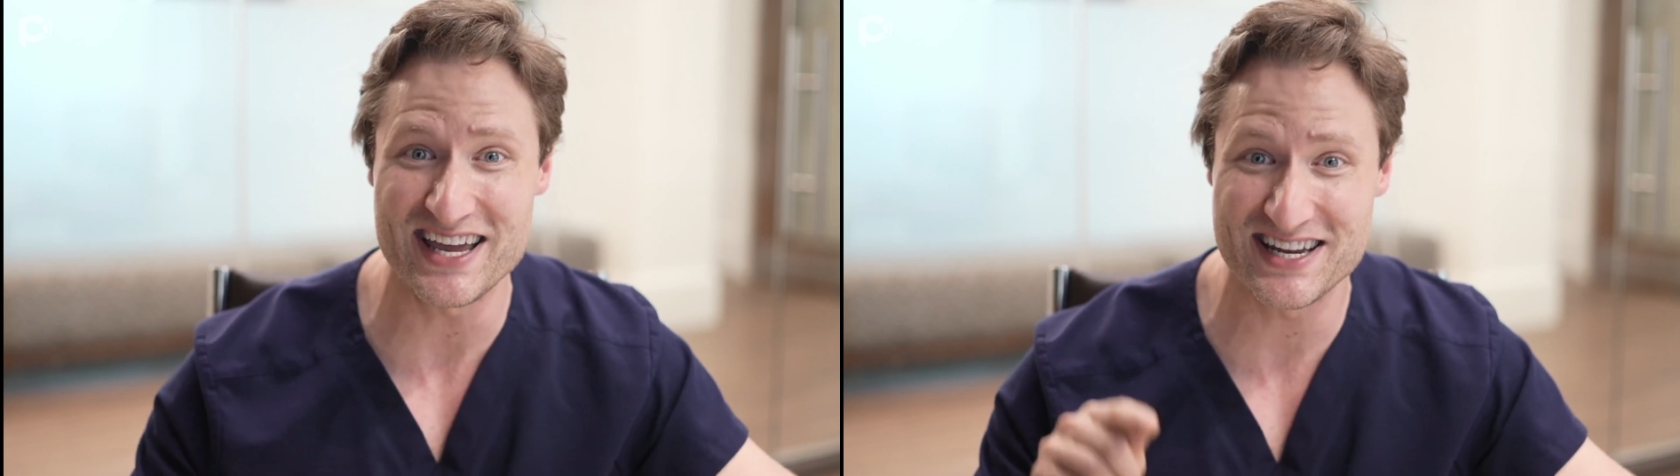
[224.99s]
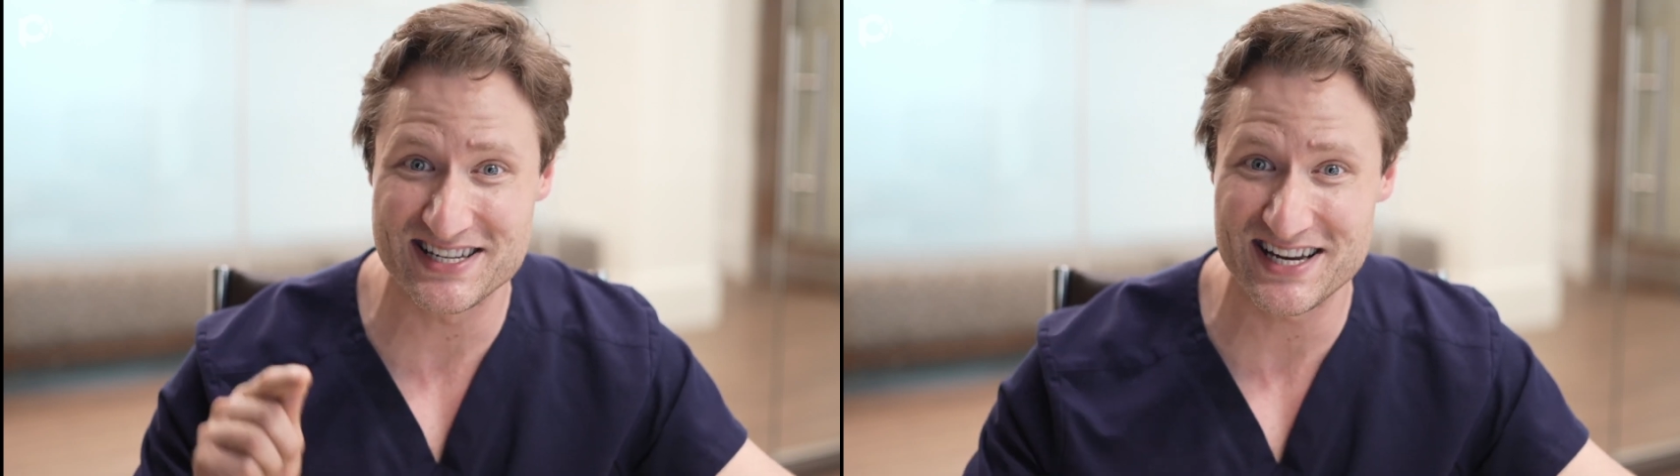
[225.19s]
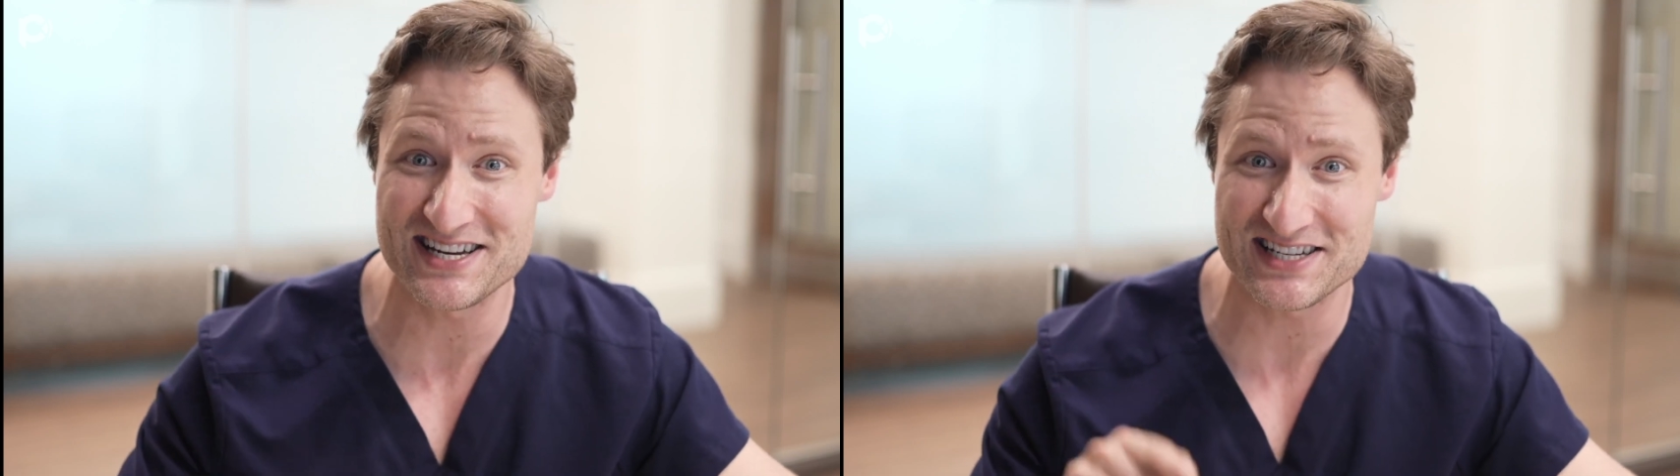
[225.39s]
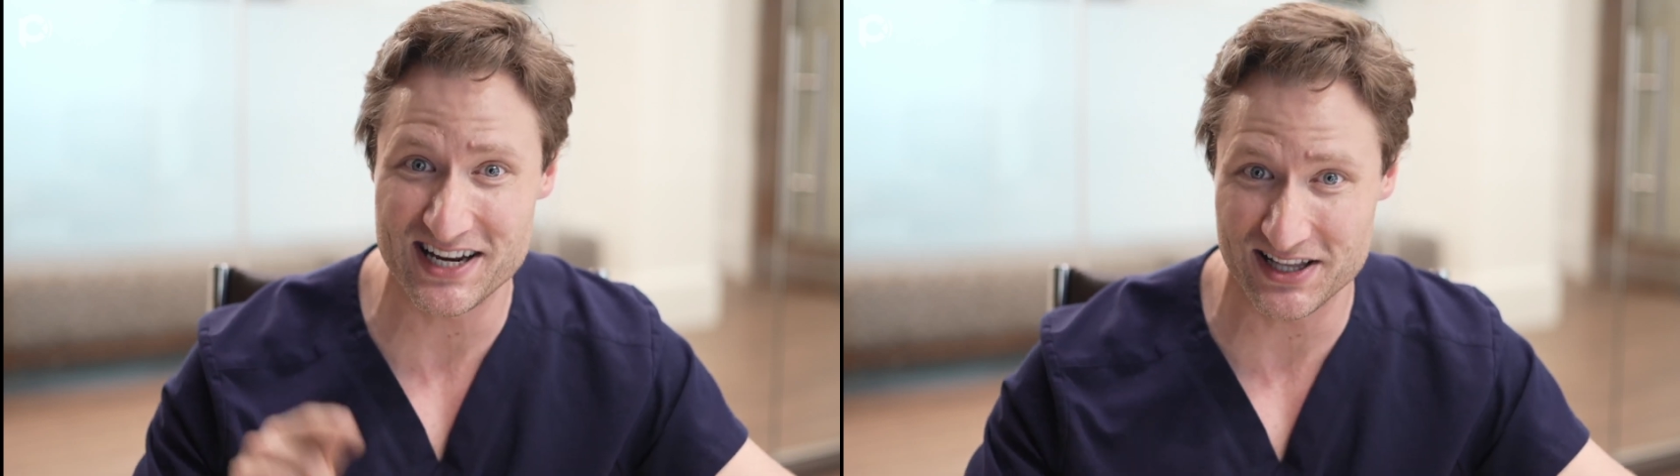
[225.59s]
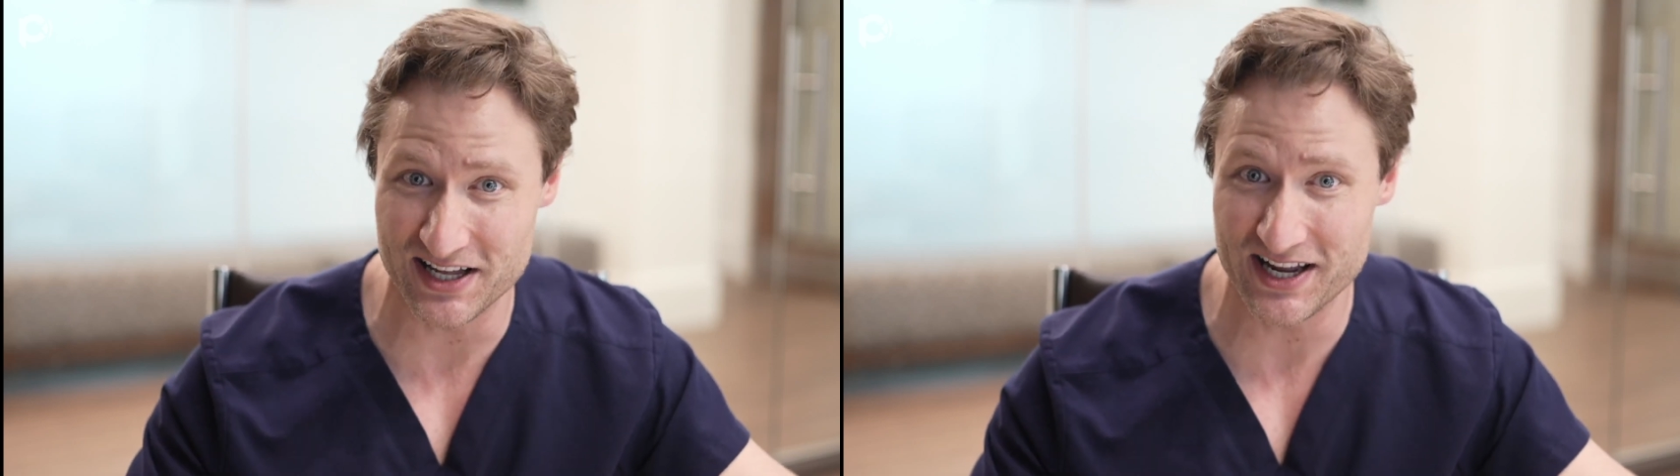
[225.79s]

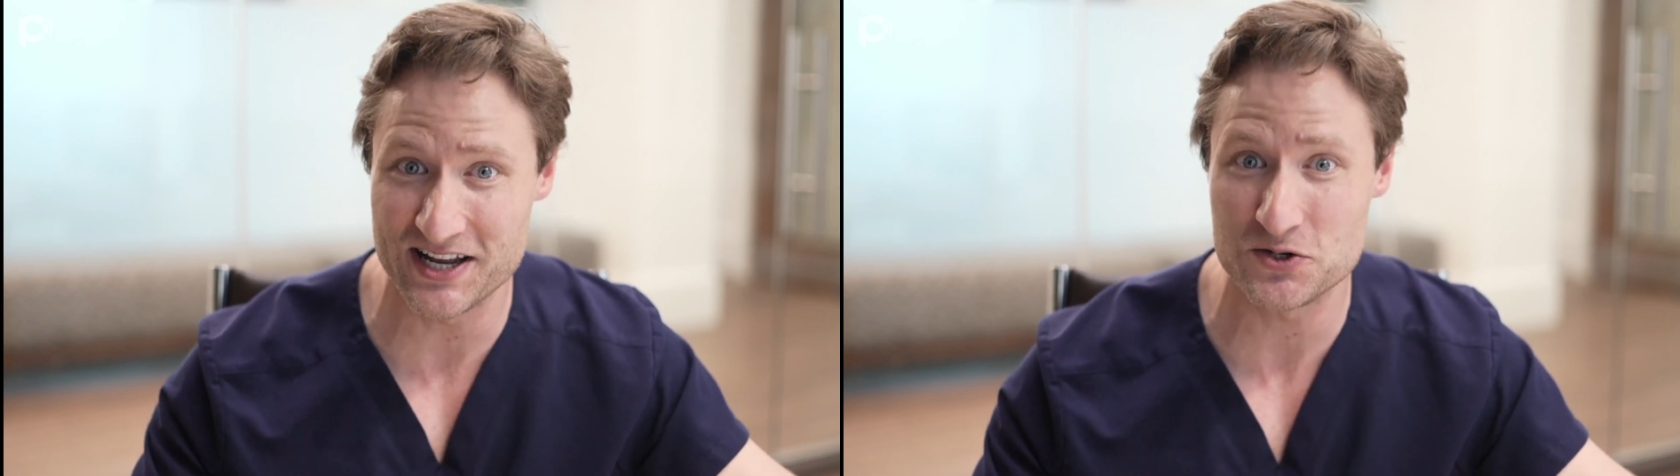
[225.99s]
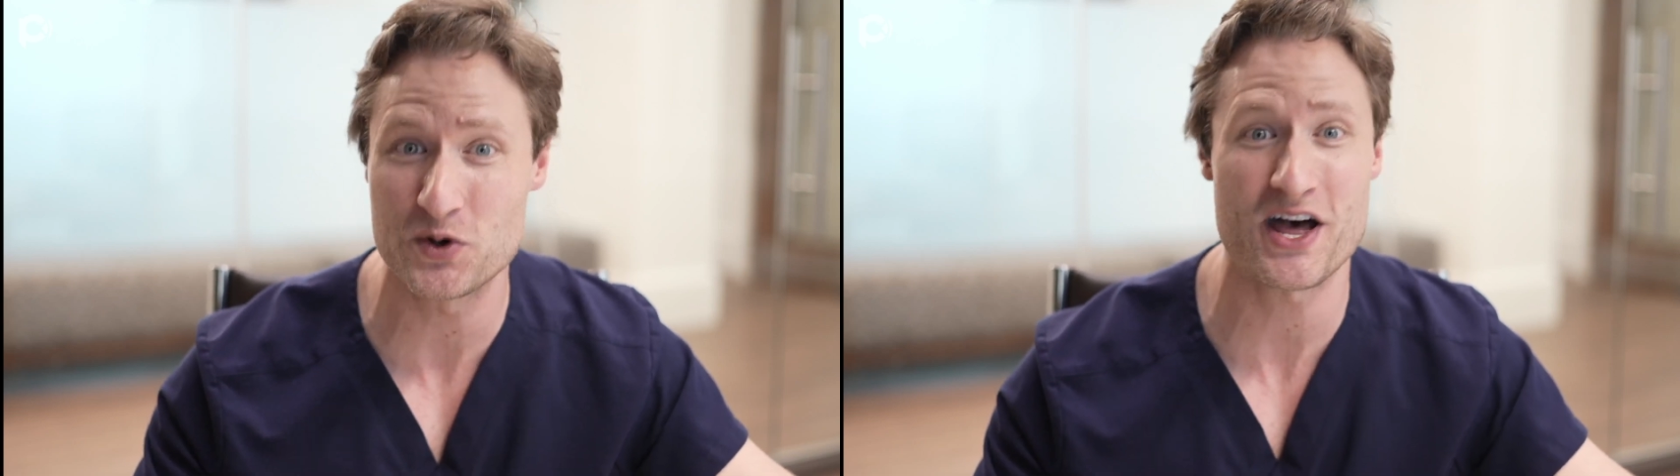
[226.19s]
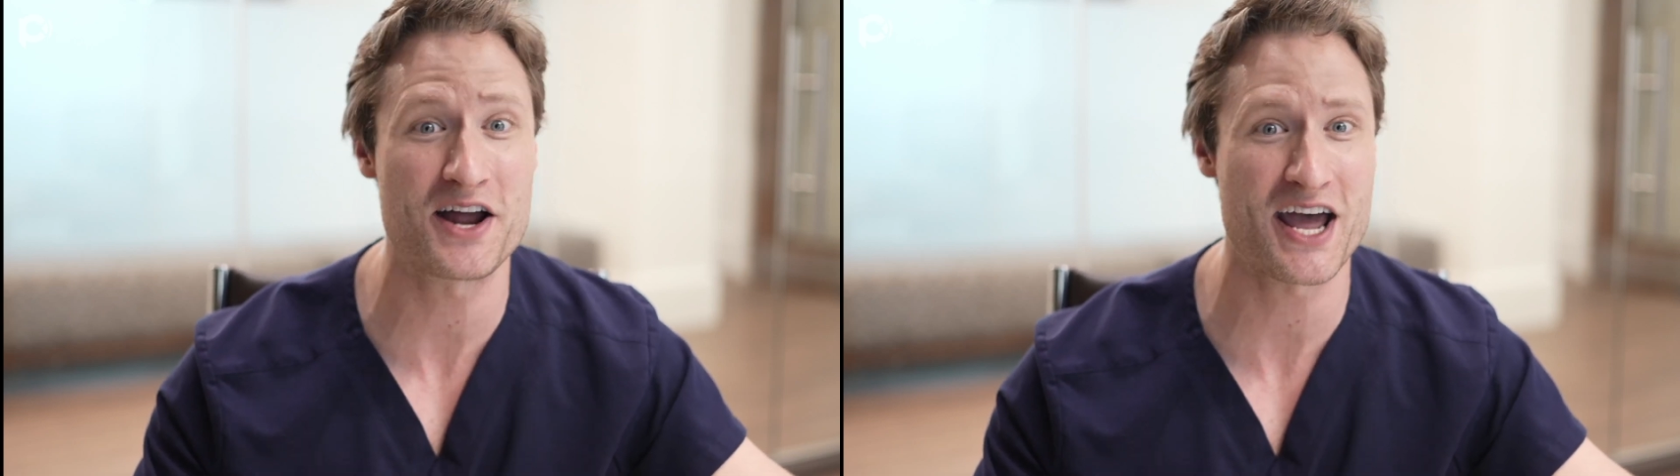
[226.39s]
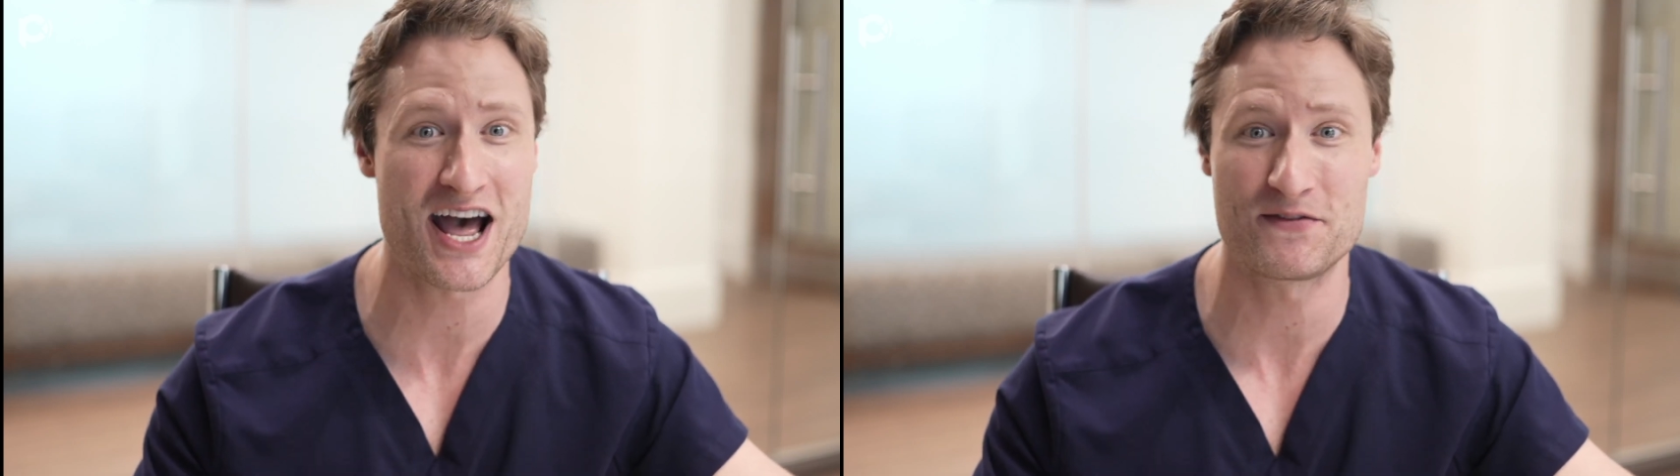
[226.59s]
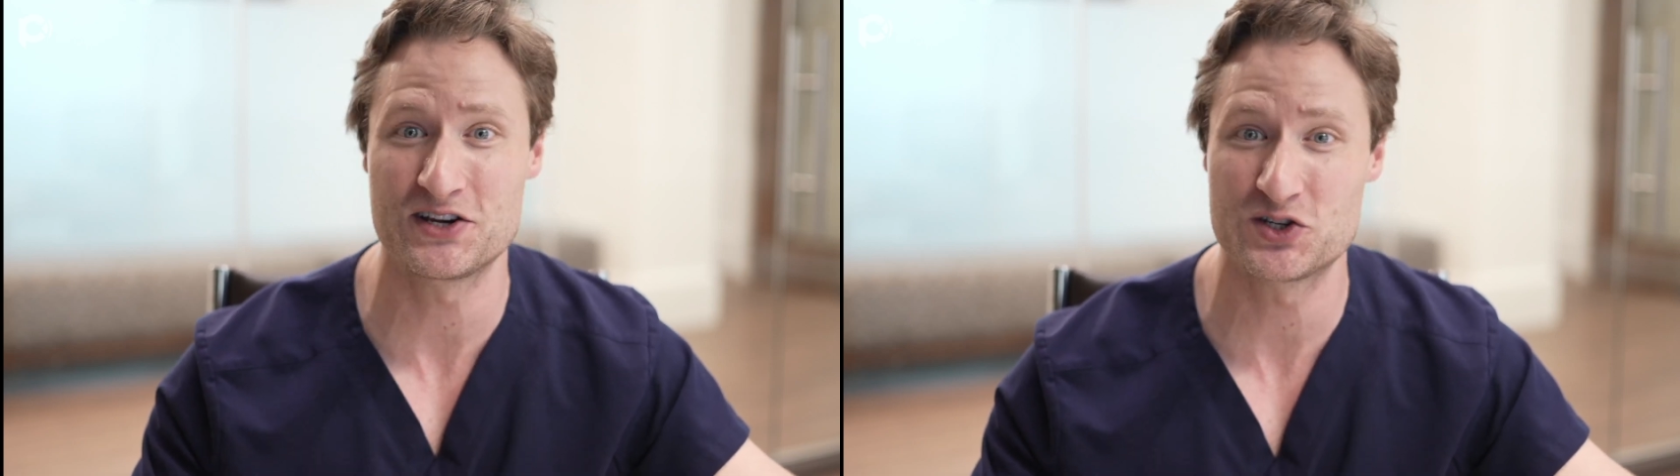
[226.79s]
existing lens without having